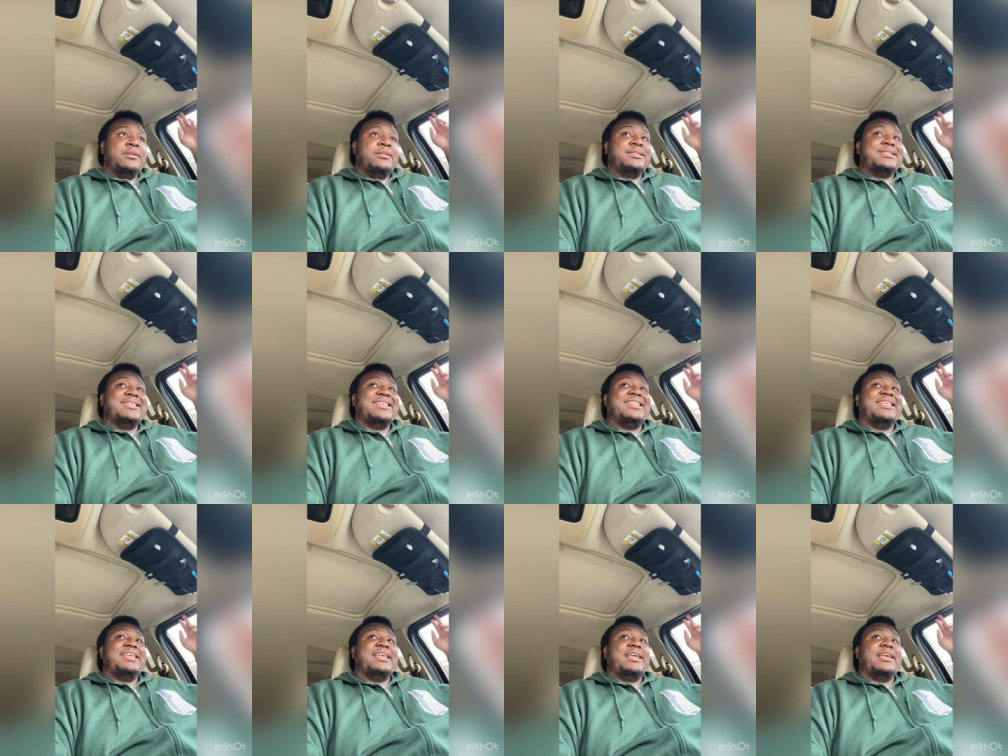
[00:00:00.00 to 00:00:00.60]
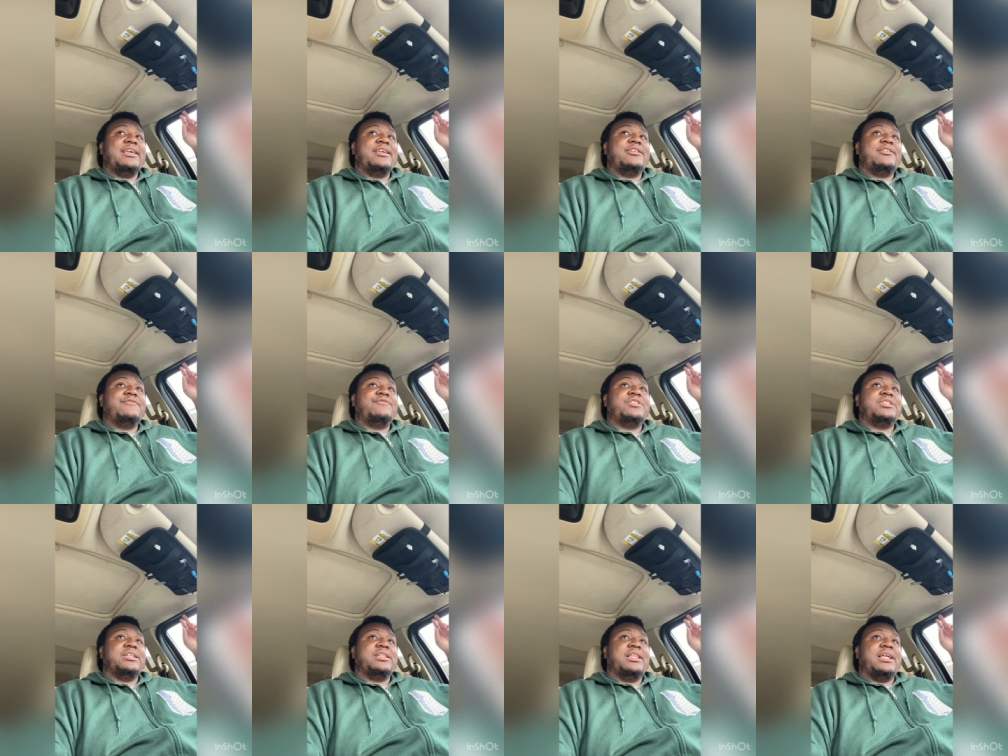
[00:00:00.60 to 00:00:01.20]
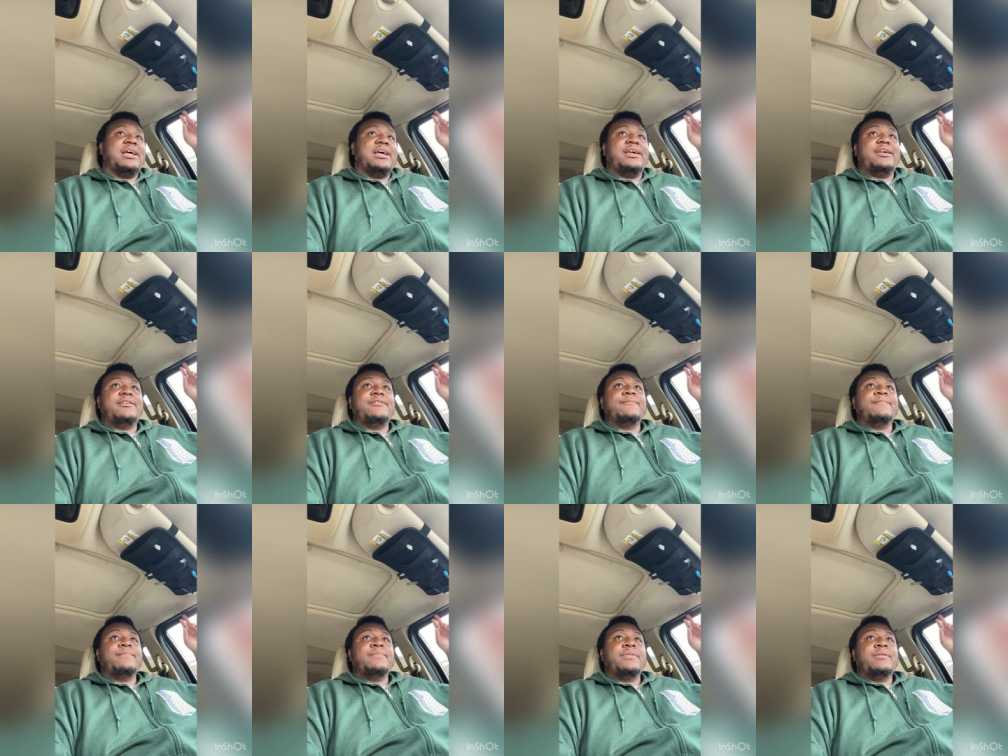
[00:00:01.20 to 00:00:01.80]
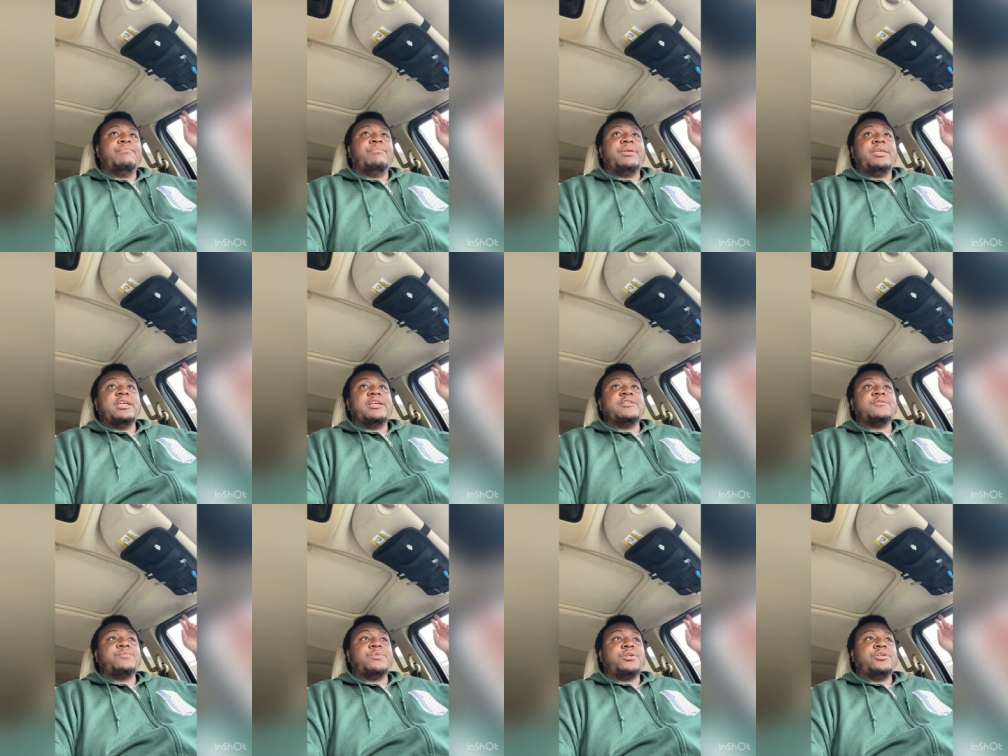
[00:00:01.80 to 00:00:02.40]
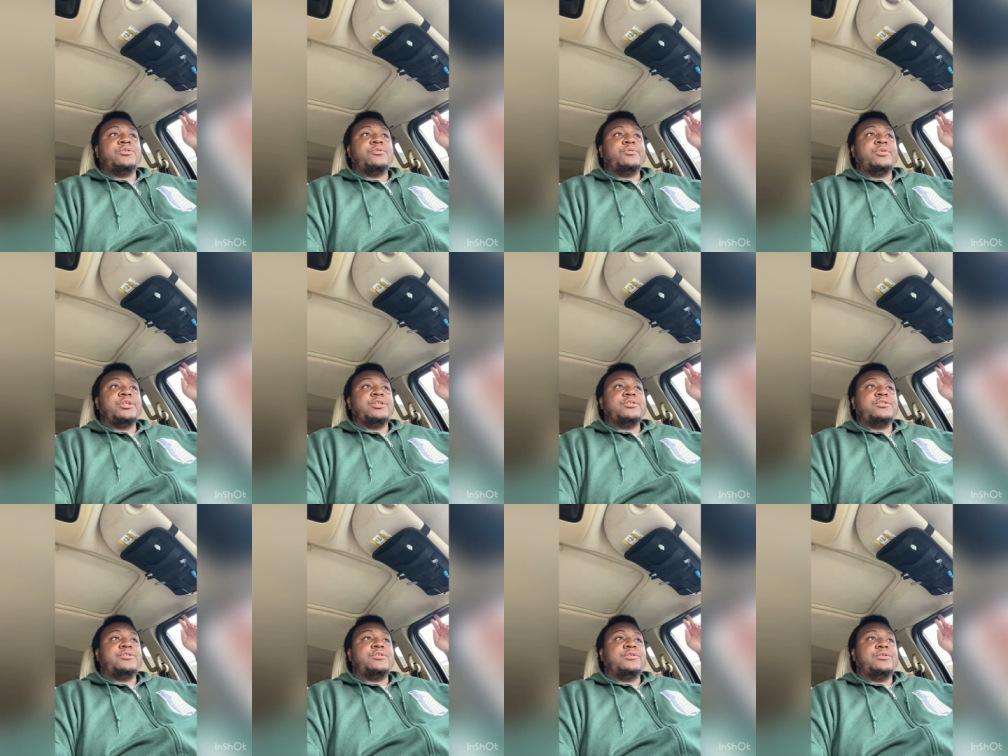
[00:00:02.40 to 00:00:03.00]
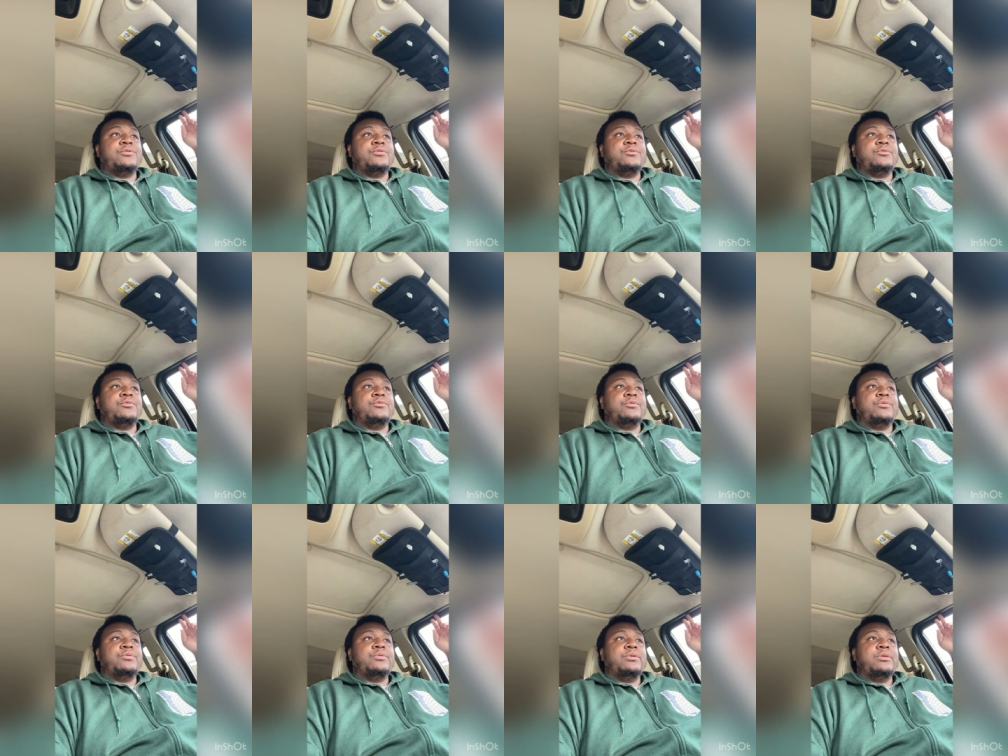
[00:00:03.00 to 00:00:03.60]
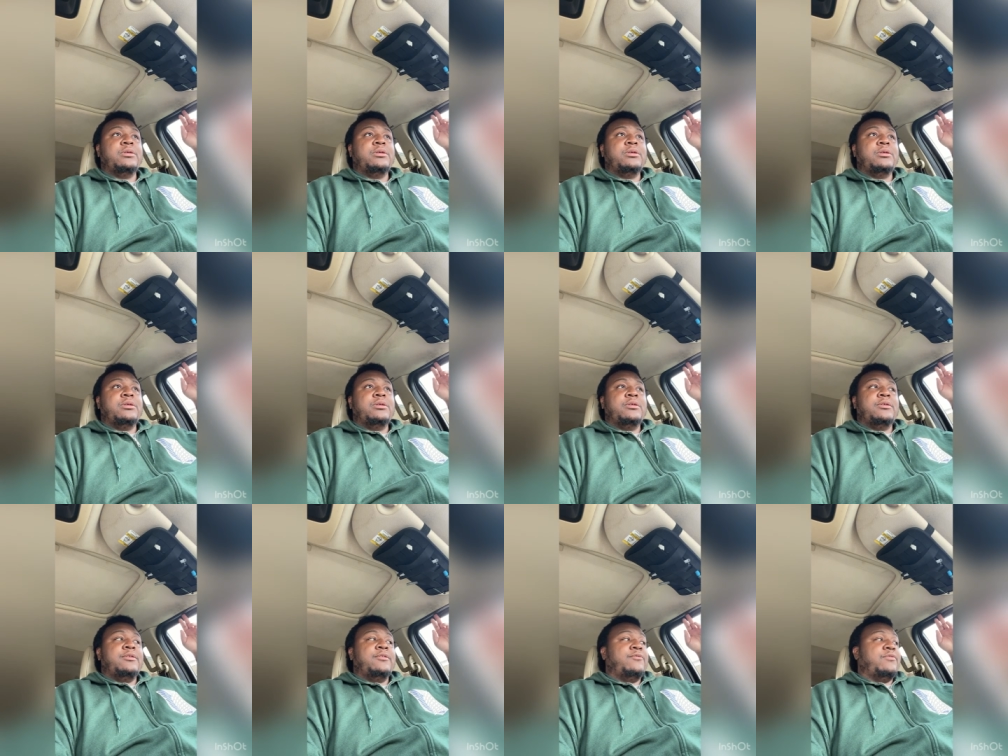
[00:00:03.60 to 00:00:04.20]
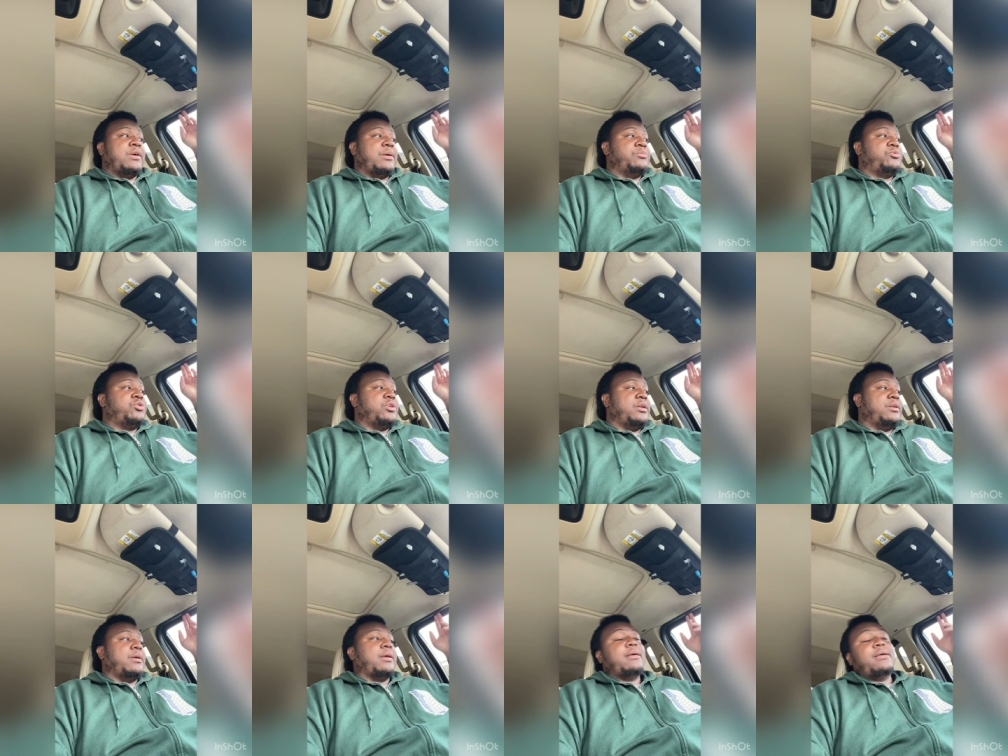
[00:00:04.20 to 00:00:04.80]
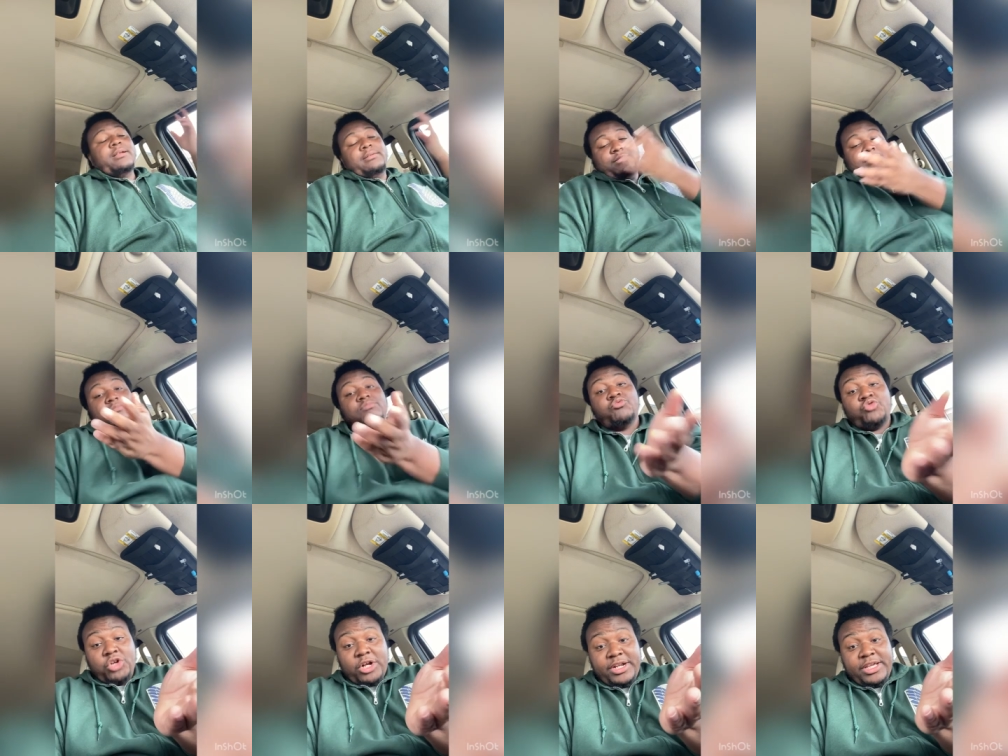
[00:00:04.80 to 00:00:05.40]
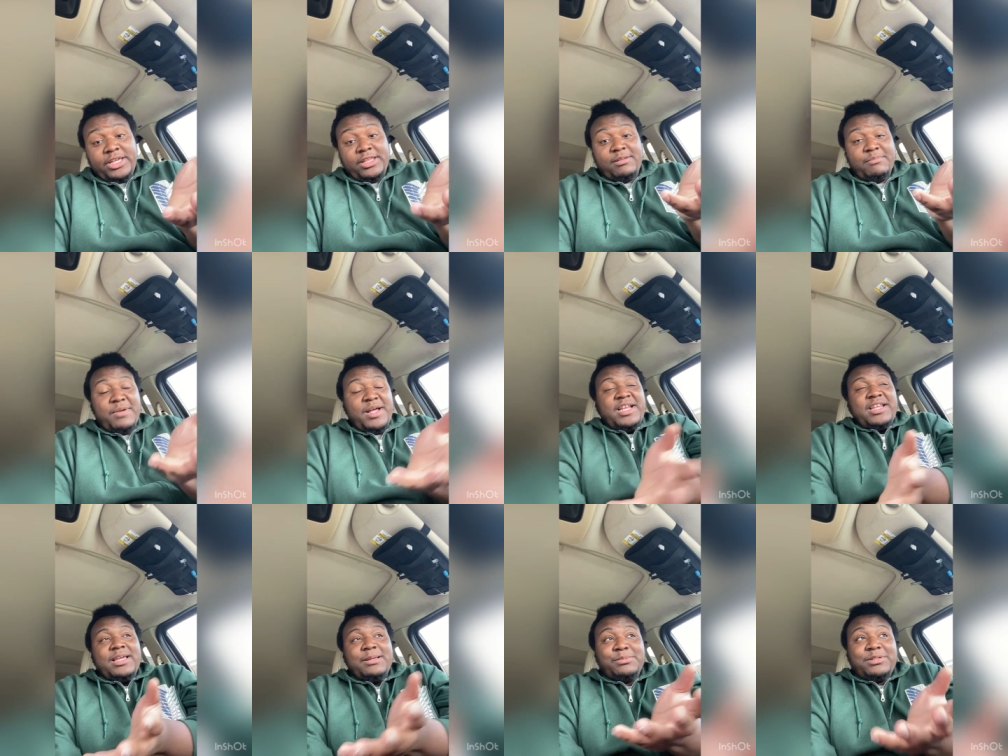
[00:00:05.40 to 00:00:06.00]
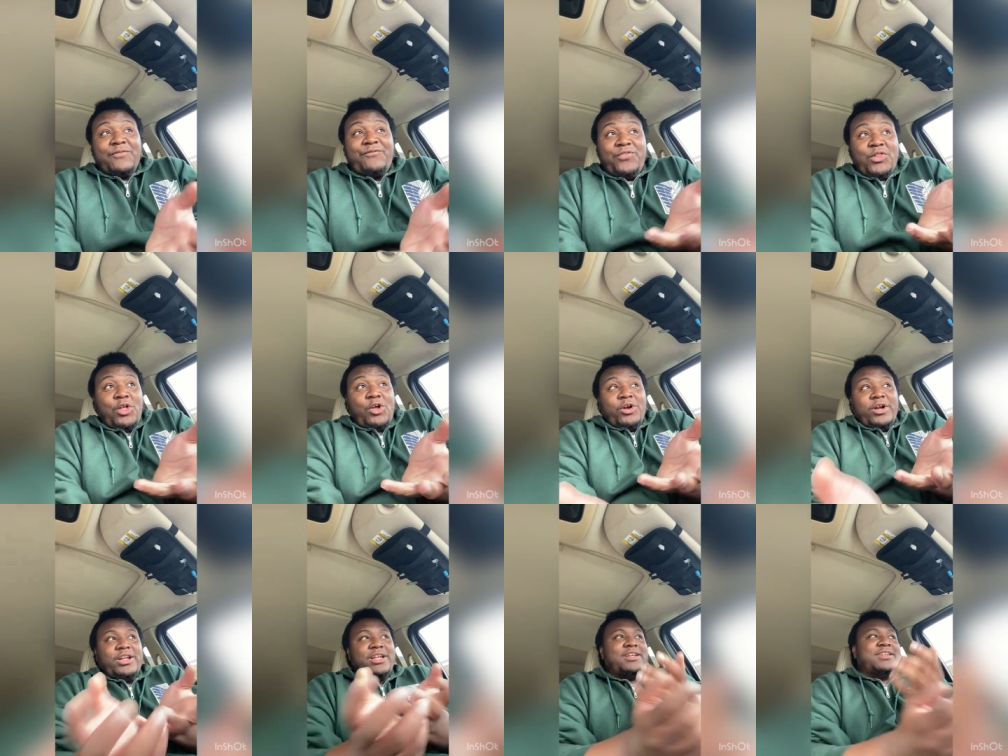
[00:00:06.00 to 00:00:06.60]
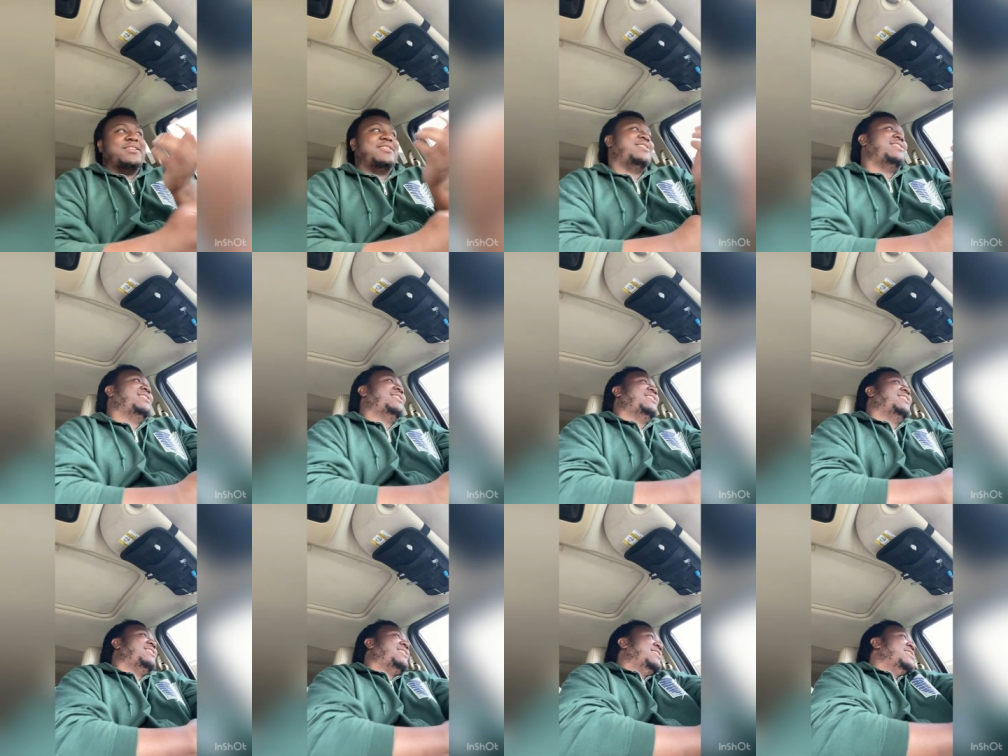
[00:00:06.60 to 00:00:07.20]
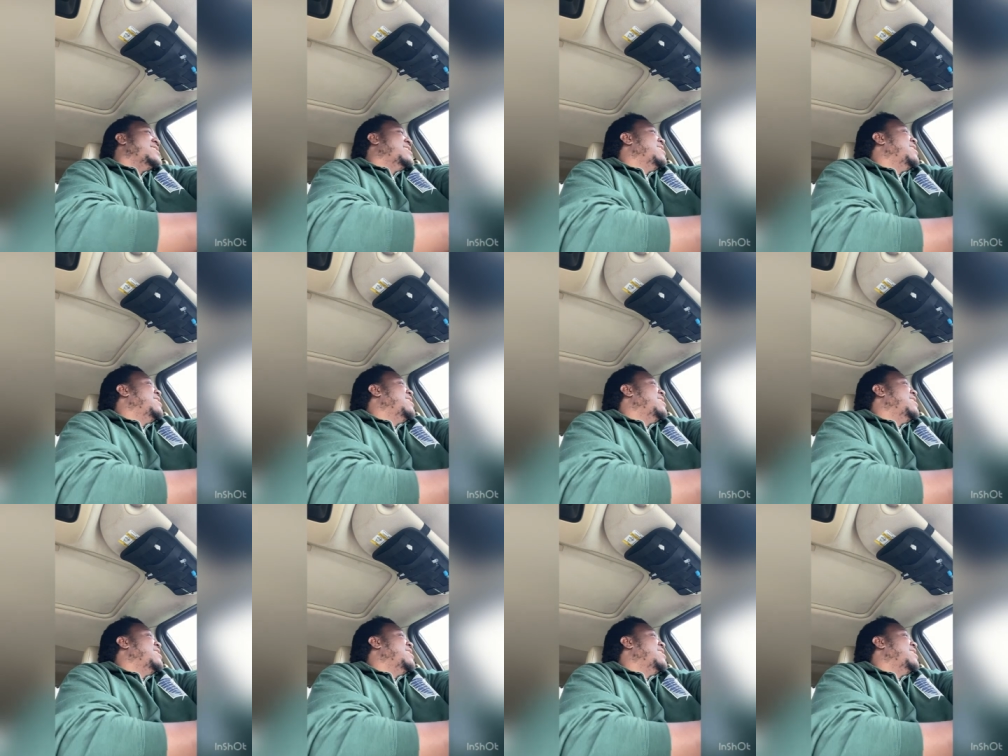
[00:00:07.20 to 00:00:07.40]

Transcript: to the end of July, because we're going to, I'm trying to get the money up to Florida.